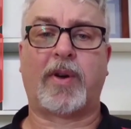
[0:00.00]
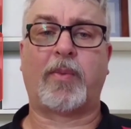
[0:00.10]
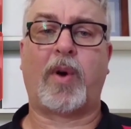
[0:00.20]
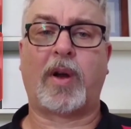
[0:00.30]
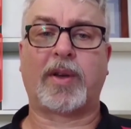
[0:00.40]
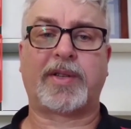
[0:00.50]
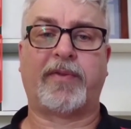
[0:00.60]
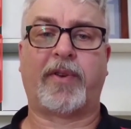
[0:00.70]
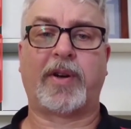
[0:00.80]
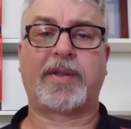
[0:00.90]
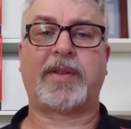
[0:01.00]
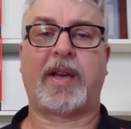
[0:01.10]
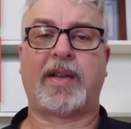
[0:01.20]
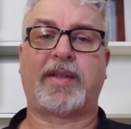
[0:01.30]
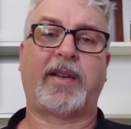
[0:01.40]
drop wireless devices
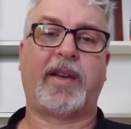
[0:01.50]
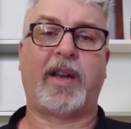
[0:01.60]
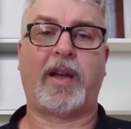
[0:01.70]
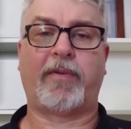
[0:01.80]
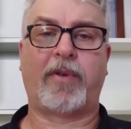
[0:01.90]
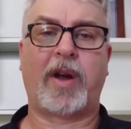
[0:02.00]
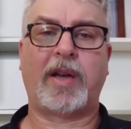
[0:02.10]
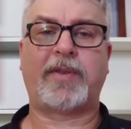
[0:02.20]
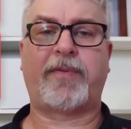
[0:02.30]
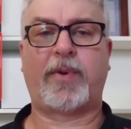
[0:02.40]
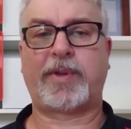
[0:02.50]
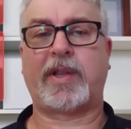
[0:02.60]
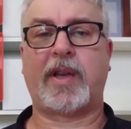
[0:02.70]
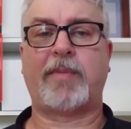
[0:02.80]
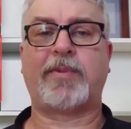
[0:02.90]
as they get out of range,
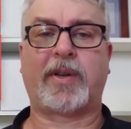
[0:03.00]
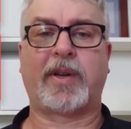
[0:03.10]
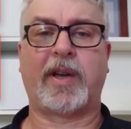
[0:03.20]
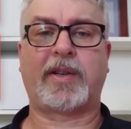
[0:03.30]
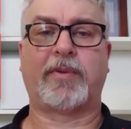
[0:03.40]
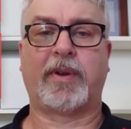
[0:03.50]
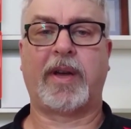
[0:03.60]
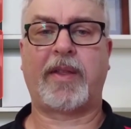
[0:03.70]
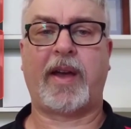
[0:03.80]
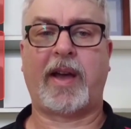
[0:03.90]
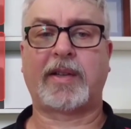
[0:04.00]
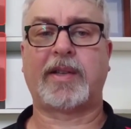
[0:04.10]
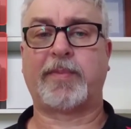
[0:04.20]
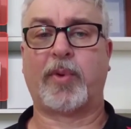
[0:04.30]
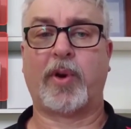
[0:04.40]
forcing them to connect to another
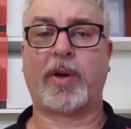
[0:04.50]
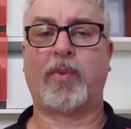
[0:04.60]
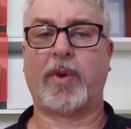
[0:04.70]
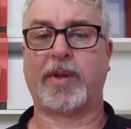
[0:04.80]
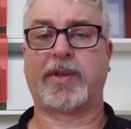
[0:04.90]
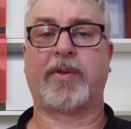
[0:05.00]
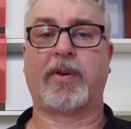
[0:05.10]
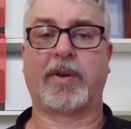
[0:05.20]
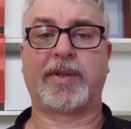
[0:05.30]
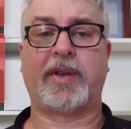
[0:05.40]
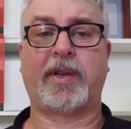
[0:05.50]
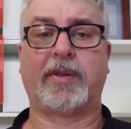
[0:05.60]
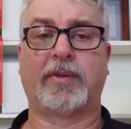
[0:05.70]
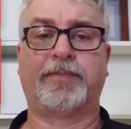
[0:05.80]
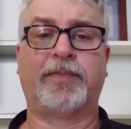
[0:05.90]
access point with a stronger
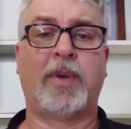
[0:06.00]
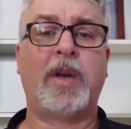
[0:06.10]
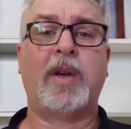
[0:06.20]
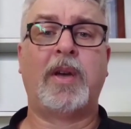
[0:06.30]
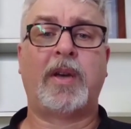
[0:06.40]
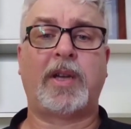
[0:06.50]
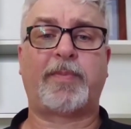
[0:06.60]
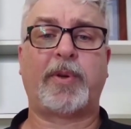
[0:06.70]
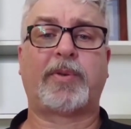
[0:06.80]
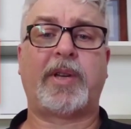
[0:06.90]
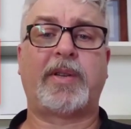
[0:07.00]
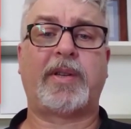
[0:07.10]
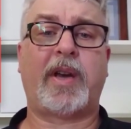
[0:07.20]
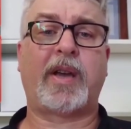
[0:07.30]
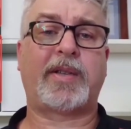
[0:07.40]
signal. Its built-in
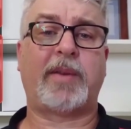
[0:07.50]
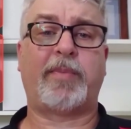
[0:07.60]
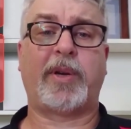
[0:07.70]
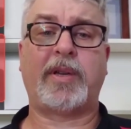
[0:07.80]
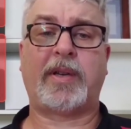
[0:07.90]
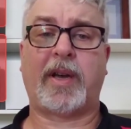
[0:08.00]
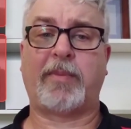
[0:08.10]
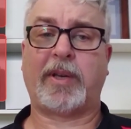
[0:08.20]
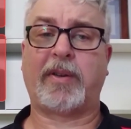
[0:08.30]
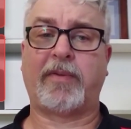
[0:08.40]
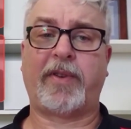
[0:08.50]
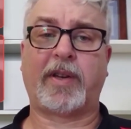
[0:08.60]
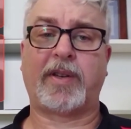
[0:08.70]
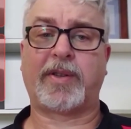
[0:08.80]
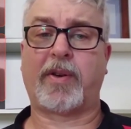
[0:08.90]
DHCP can be
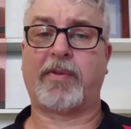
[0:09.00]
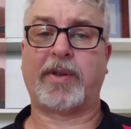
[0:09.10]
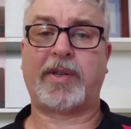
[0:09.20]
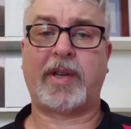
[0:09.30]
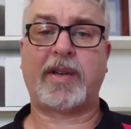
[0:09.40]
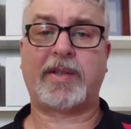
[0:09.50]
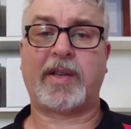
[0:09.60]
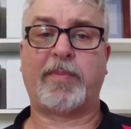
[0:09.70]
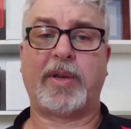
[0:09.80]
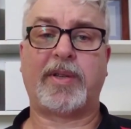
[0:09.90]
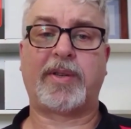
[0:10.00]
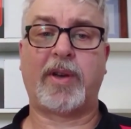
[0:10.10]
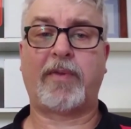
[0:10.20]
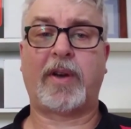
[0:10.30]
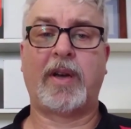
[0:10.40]
configured as either a DHCP
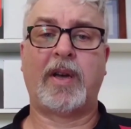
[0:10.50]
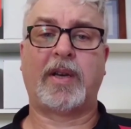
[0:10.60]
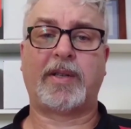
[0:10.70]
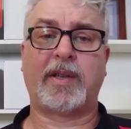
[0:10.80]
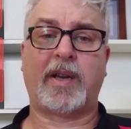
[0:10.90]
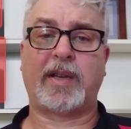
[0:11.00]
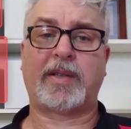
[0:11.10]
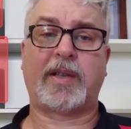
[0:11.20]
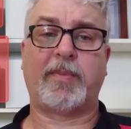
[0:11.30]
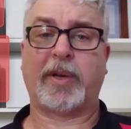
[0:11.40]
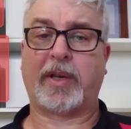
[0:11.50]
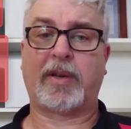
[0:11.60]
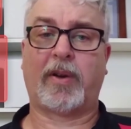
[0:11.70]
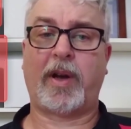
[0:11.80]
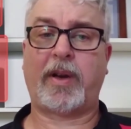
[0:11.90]
server, a DHCP
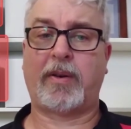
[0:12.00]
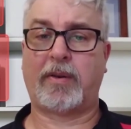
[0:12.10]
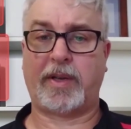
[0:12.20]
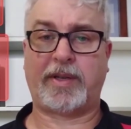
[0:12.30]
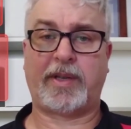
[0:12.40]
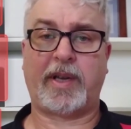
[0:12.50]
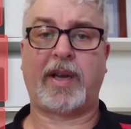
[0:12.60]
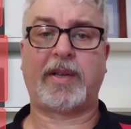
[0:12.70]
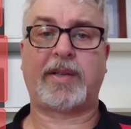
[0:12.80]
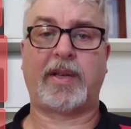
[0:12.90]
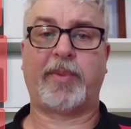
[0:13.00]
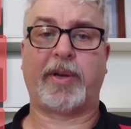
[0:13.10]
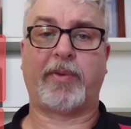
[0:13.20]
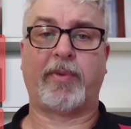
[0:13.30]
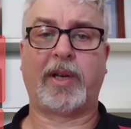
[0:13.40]
client, or a
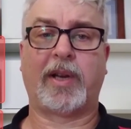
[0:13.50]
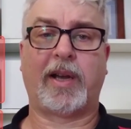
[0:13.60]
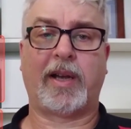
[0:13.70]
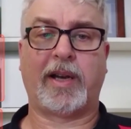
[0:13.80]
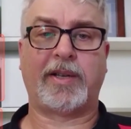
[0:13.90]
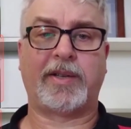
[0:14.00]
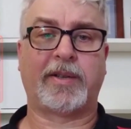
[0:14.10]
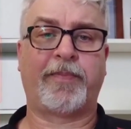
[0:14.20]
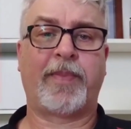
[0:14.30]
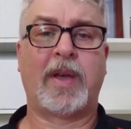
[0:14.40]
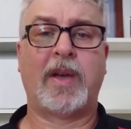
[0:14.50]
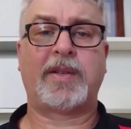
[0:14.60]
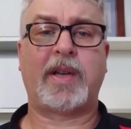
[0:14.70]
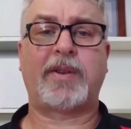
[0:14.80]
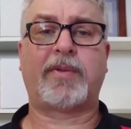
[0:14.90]
DHCP relay agent.
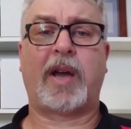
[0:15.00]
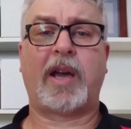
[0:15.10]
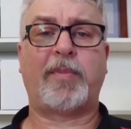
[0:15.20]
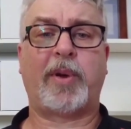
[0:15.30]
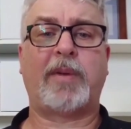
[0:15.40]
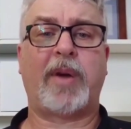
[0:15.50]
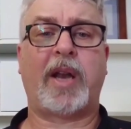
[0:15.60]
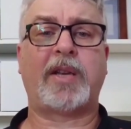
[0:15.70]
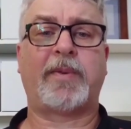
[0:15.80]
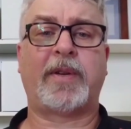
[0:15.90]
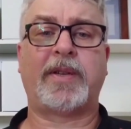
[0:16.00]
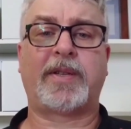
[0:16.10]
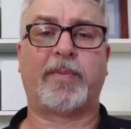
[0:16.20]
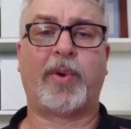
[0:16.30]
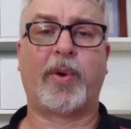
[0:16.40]
Central AP management
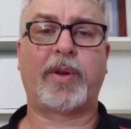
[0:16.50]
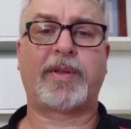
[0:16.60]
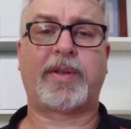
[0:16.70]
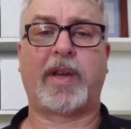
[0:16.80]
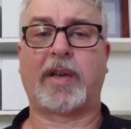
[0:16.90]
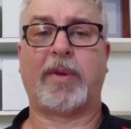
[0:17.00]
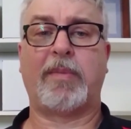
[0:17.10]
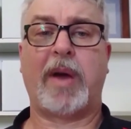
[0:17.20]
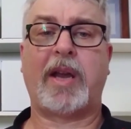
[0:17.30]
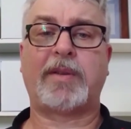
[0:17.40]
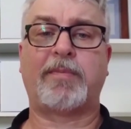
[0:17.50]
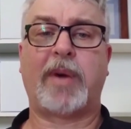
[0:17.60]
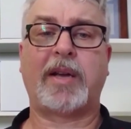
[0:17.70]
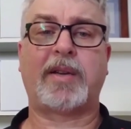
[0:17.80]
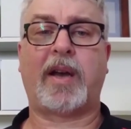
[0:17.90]
is supported so they can be managed,
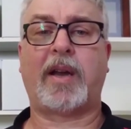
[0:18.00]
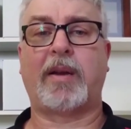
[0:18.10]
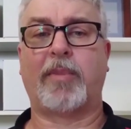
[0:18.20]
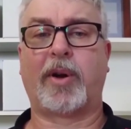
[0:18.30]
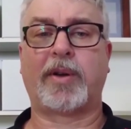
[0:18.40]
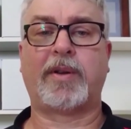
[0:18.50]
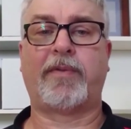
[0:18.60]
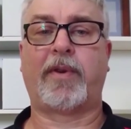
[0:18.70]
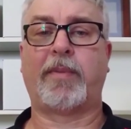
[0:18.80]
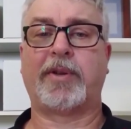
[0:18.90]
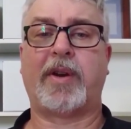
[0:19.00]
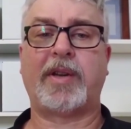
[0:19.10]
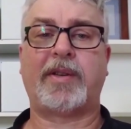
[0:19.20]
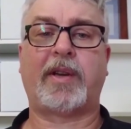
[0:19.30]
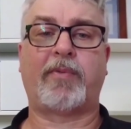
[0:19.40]
maintained and monitored from a
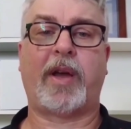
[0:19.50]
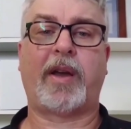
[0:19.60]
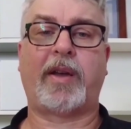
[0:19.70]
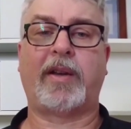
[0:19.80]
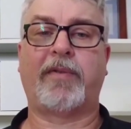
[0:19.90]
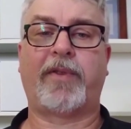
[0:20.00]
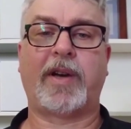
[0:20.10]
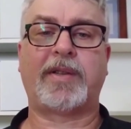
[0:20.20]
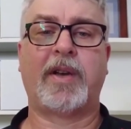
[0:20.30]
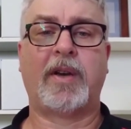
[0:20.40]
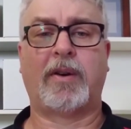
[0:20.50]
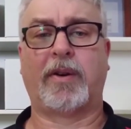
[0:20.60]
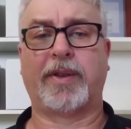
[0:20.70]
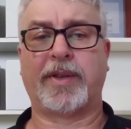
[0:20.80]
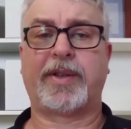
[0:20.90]
DrayTek router interface
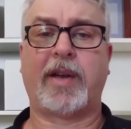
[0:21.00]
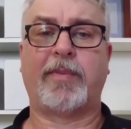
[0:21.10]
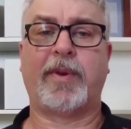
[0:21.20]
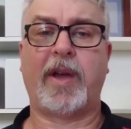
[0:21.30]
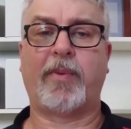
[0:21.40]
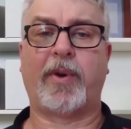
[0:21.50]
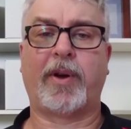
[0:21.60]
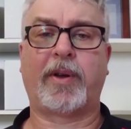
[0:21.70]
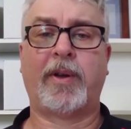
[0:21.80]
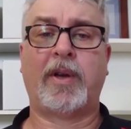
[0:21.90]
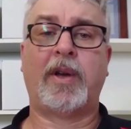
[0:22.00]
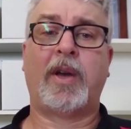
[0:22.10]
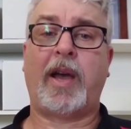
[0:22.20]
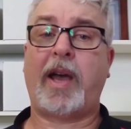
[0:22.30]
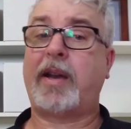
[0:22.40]
on the same network.
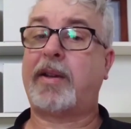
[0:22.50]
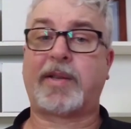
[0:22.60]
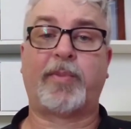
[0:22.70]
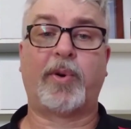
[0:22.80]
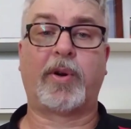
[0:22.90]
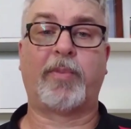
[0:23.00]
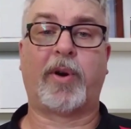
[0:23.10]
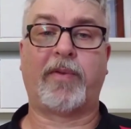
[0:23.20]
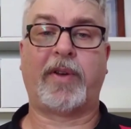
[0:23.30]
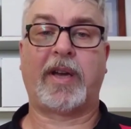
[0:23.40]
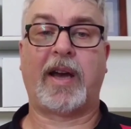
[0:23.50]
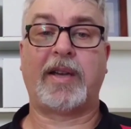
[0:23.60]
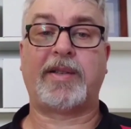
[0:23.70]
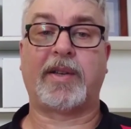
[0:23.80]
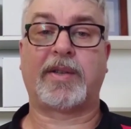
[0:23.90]
And it's supported by the Vigor
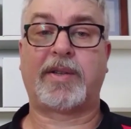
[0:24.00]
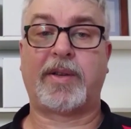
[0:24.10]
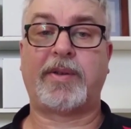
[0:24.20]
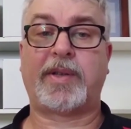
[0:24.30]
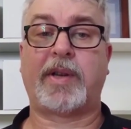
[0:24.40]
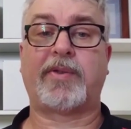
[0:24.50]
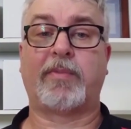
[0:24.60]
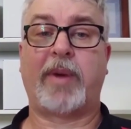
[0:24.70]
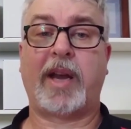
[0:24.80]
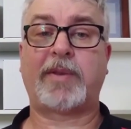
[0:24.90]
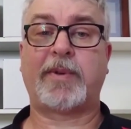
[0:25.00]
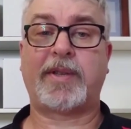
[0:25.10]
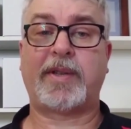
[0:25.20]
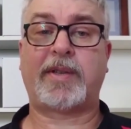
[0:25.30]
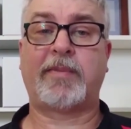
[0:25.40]
ACS2 central
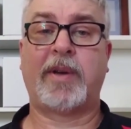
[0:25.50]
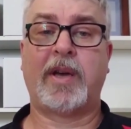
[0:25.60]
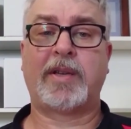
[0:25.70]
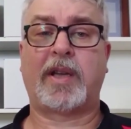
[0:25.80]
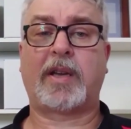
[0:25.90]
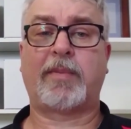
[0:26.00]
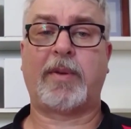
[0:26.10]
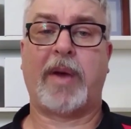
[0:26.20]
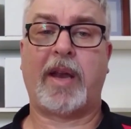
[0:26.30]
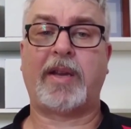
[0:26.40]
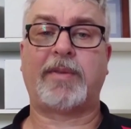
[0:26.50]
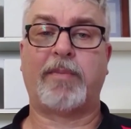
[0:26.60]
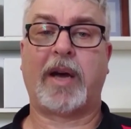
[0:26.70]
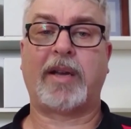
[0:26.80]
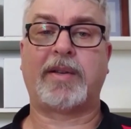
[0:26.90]
management system so they can be
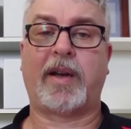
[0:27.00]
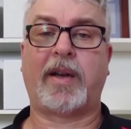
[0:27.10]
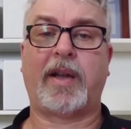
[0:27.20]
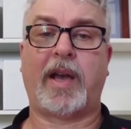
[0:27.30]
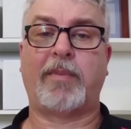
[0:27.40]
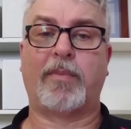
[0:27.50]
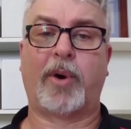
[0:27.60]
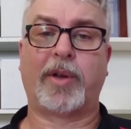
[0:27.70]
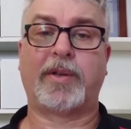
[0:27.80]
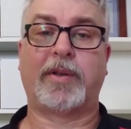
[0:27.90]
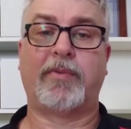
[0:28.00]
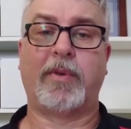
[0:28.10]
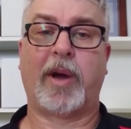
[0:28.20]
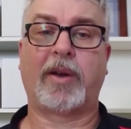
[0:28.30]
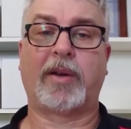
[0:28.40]
managed, maintained and monitored
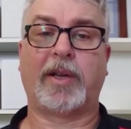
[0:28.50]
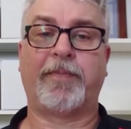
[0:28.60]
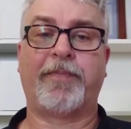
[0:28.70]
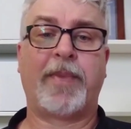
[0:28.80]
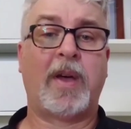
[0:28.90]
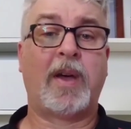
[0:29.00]
remotely.